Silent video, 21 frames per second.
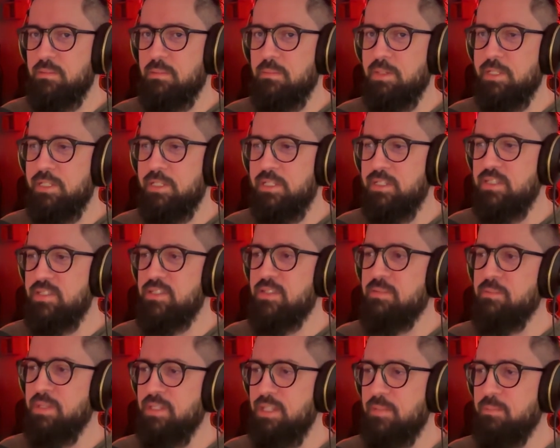but it doesn't
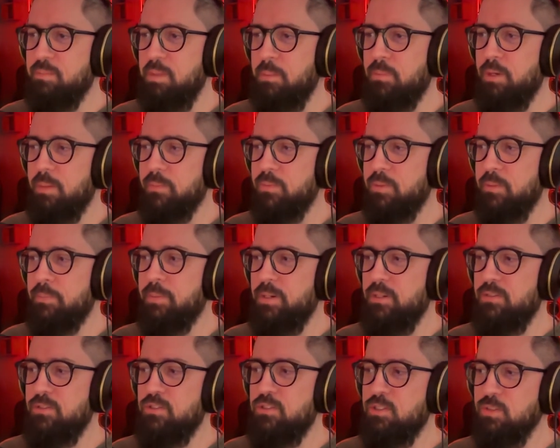mean that people are
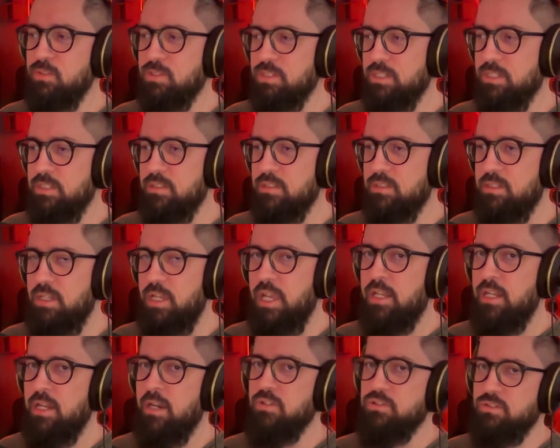prepared to use it.
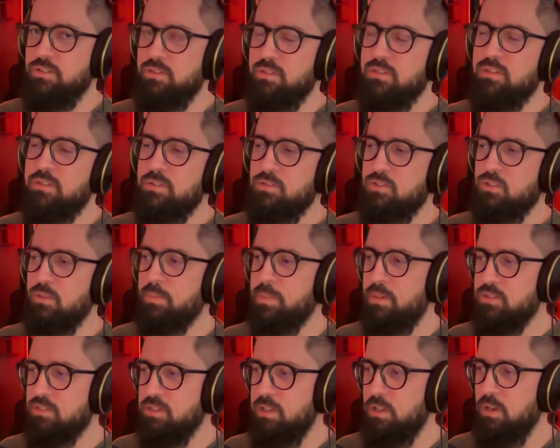And also, it's still no, super
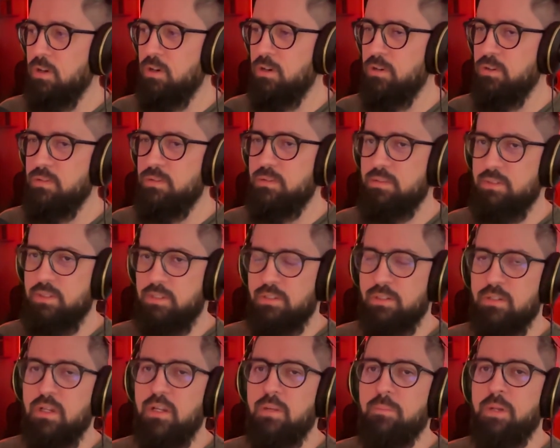it's slow, right. you
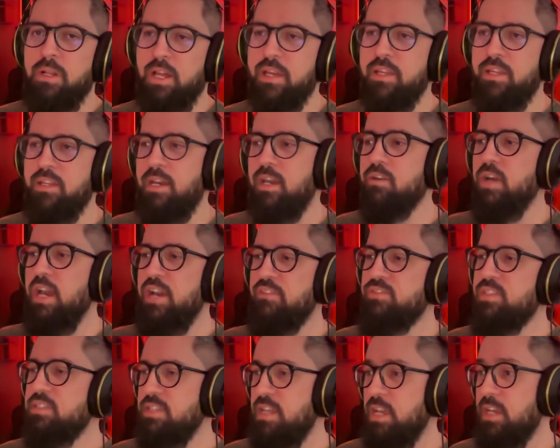know. But like, yeah, you have
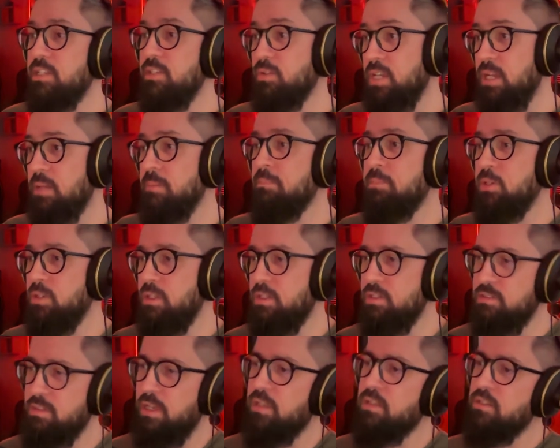the tech, you can build it.
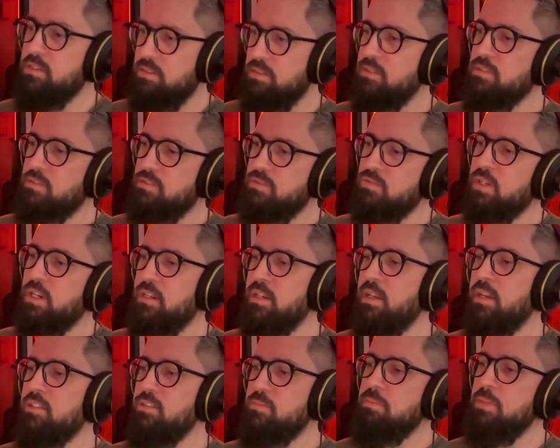It's like, it's, it's very
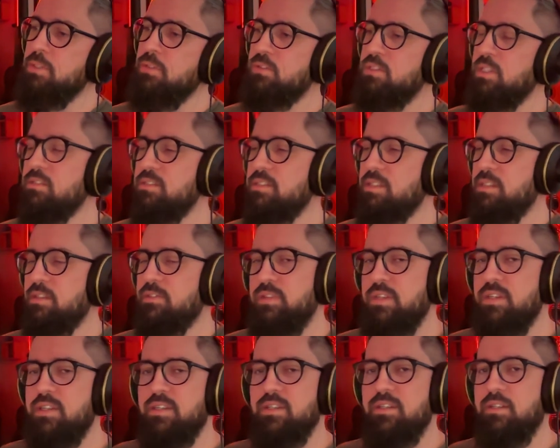nice build and stuff,
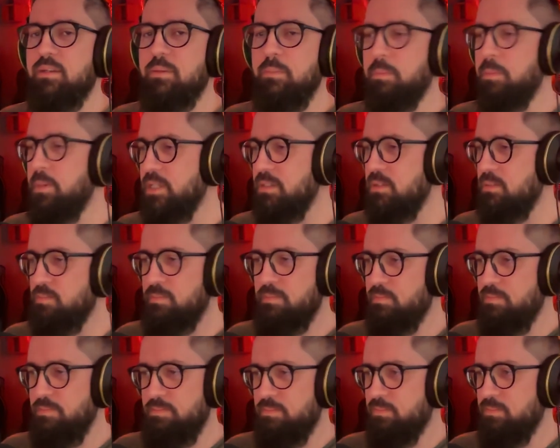but
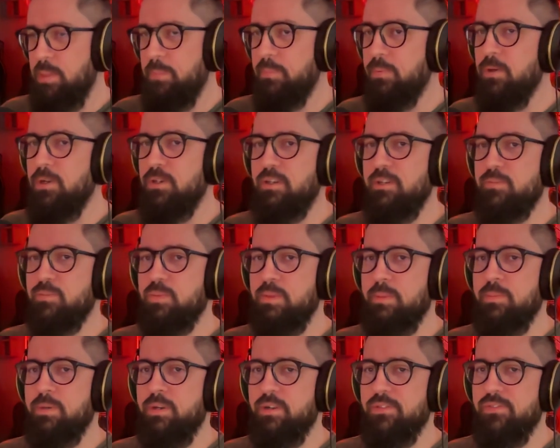people are not
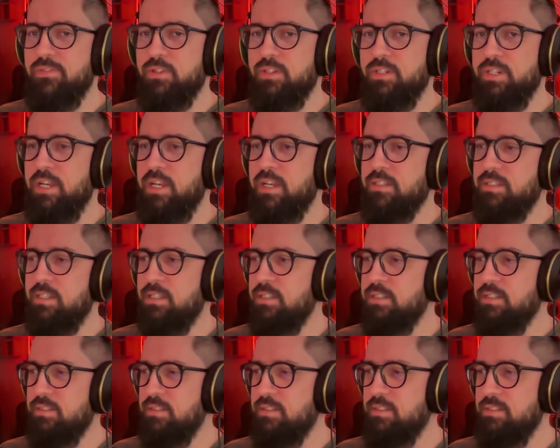prepared for that,
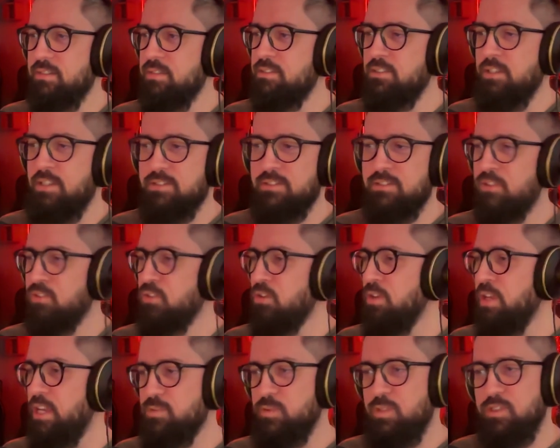and it's not, not
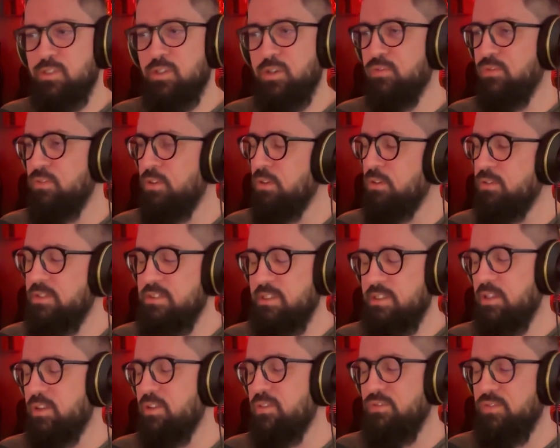connects with your phone. There's a
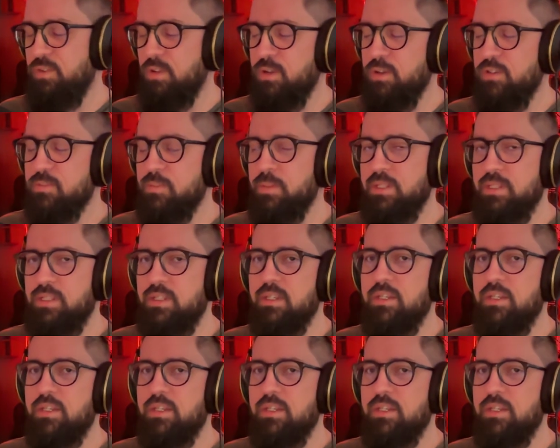lot of flaws, but